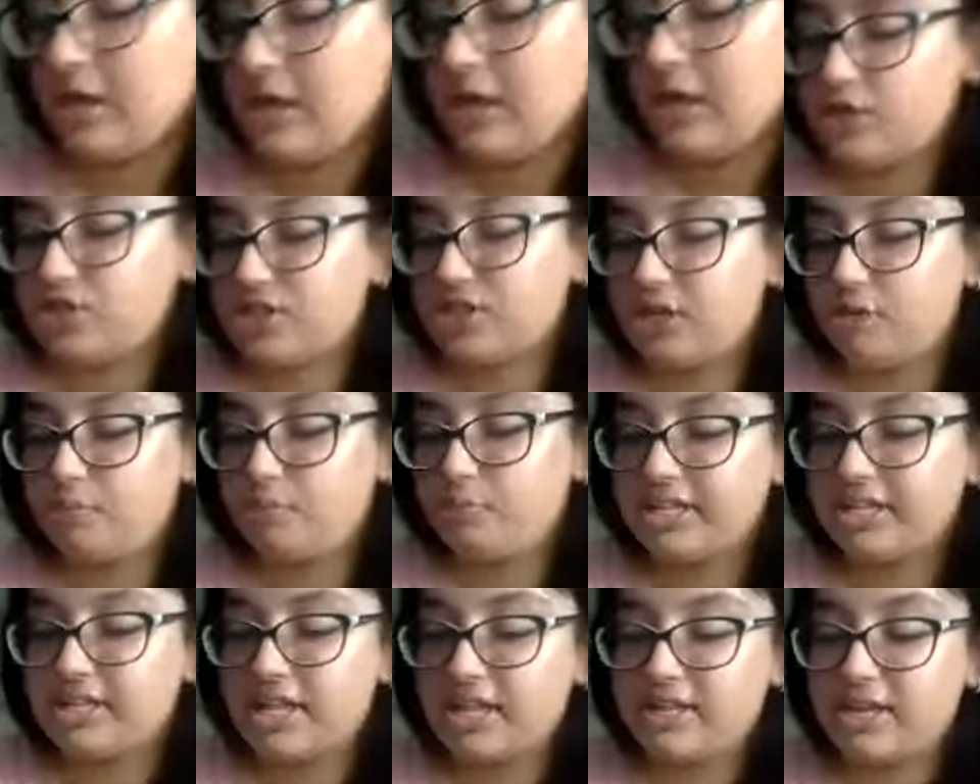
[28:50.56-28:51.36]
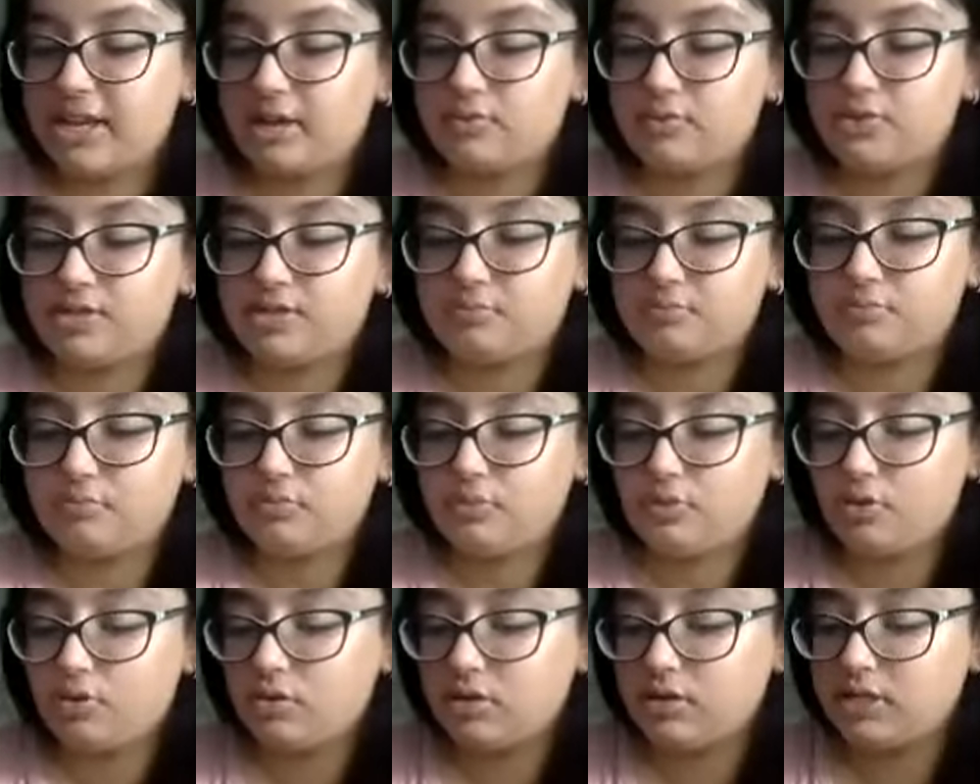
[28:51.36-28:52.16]
I'm just gonna break that down some
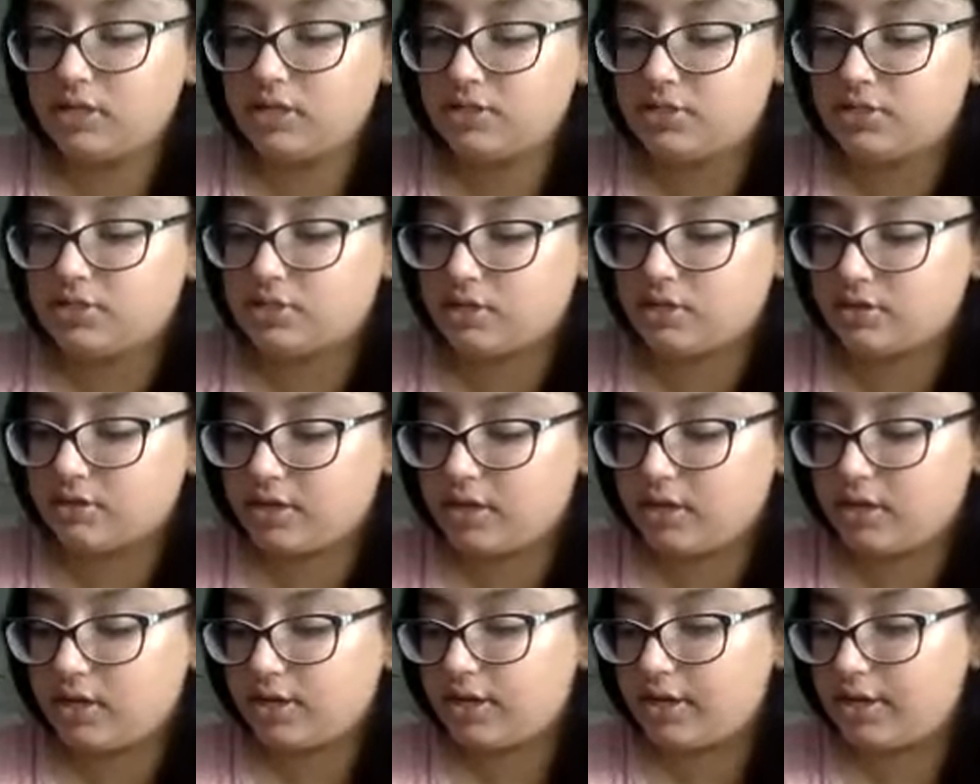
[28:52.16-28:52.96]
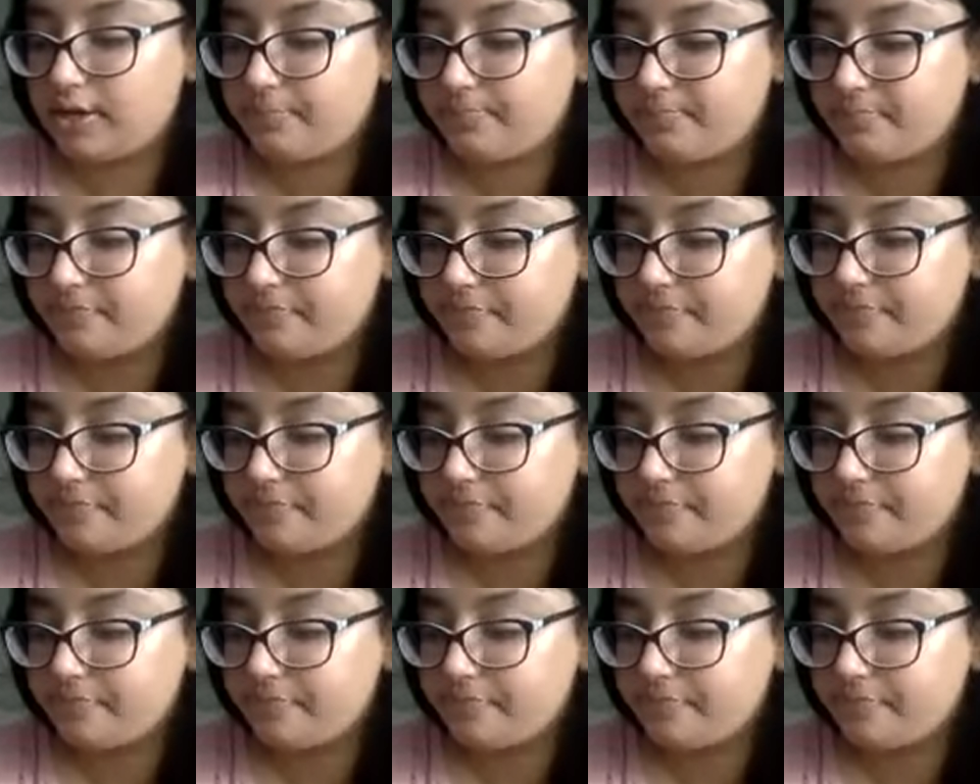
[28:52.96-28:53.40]
more and stir it up.